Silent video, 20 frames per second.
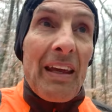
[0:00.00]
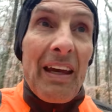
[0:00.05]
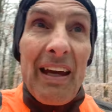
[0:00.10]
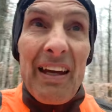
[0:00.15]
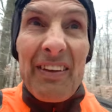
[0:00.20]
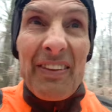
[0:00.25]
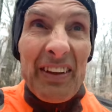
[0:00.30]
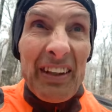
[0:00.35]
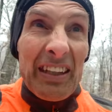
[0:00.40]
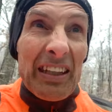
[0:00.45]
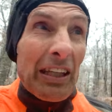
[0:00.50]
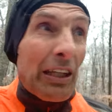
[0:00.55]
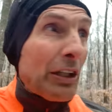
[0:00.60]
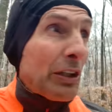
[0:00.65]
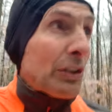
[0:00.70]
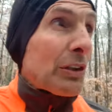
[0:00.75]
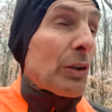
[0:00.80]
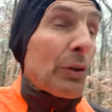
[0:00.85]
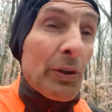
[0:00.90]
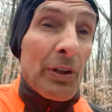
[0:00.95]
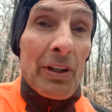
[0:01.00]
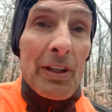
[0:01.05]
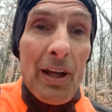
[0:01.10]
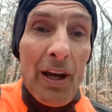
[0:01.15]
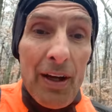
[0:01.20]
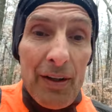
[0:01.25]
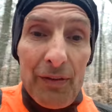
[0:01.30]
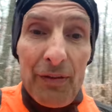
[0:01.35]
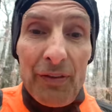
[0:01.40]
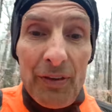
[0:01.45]
I think he could learn a
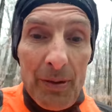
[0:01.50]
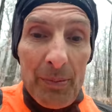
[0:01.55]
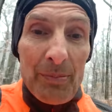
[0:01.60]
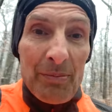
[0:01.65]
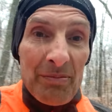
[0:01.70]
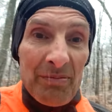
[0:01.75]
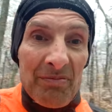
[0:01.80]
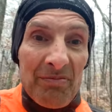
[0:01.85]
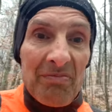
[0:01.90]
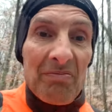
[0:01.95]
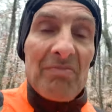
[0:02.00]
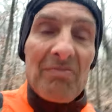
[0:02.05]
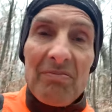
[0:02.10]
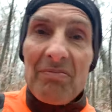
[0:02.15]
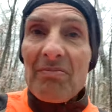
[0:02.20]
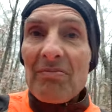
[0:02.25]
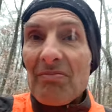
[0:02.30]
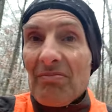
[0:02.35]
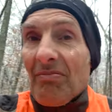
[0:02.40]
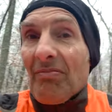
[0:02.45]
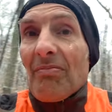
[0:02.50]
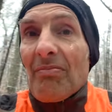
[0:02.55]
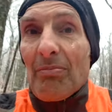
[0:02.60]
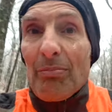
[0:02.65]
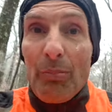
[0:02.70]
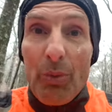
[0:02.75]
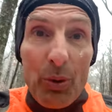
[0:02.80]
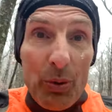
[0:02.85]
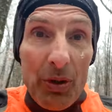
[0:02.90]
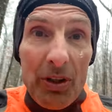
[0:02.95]
lot from
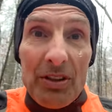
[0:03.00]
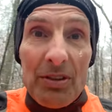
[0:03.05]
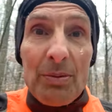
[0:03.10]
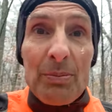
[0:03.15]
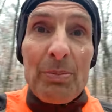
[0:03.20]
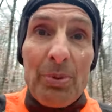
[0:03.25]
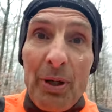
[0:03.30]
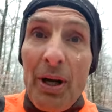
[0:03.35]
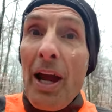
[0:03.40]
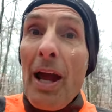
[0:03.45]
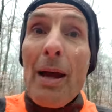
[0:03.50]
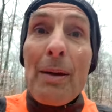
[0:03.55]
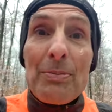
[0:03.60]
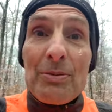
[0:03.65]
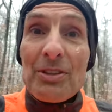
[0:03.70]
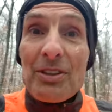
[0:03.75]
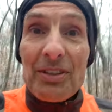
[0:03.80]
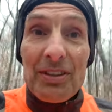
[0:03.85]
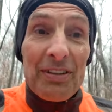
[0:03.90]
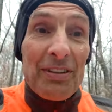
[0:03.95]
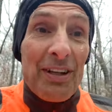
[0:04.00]
Buddhism, perhaps?